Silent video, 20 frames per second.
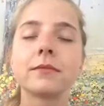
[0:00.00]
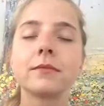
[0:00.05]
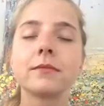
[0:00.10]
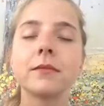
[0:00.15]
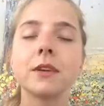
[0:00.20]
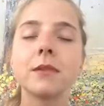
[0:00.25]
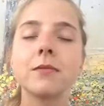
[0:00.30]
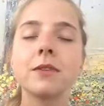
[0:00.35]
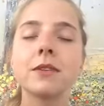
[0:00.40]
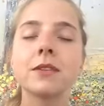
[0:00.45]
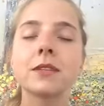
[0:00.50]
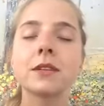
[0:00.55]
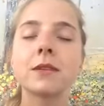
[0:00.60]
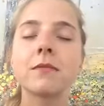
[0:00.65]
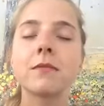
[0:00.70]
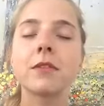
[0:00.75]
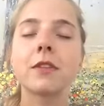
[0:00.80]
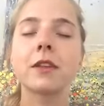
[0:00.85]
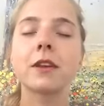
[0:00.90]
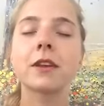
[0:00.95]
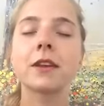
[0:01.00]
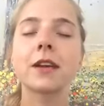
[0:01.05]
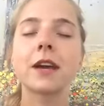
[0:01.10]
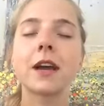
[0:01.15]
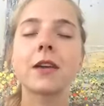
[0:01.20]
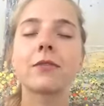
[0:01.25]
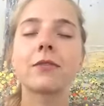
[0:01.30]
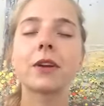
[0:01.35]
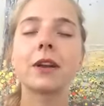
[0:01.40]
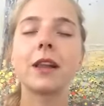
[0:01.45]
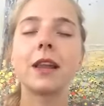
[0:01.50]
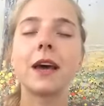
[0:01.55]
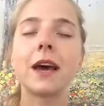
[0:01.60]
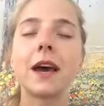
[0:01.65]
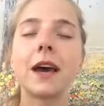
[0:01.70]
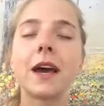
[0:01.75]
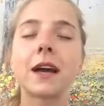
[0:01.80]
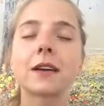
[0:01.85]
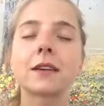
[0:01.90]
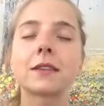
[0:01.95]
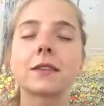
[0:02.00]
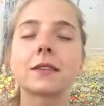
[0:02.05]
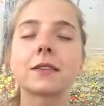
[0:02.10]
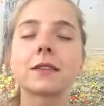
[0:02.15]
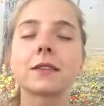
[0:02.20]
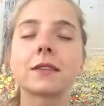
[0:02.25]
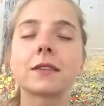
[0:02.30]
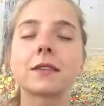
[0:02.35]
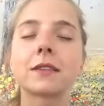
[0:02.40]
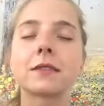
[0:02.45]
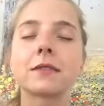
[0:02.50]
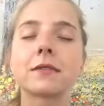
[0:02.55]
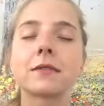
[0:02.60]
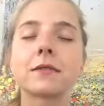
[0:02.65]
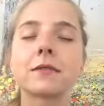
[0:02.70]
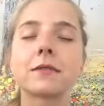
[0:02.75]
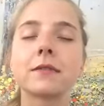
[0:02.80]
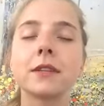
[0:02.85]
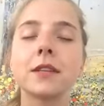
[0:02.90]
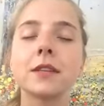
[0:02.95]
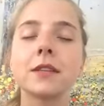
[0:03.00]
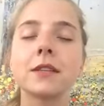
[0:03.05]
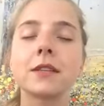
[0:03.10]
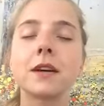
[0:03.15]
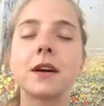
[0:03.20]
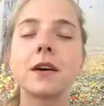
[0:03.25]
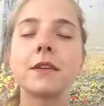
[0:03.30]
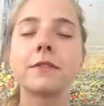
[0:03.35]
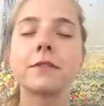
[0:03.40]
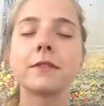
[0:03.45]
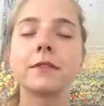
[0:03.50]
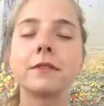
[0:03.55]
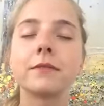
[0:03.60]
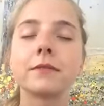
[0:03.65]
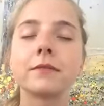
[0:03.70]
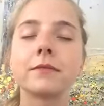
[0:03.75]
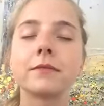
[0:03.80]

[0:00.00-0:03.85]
Maybe something can relax and soften.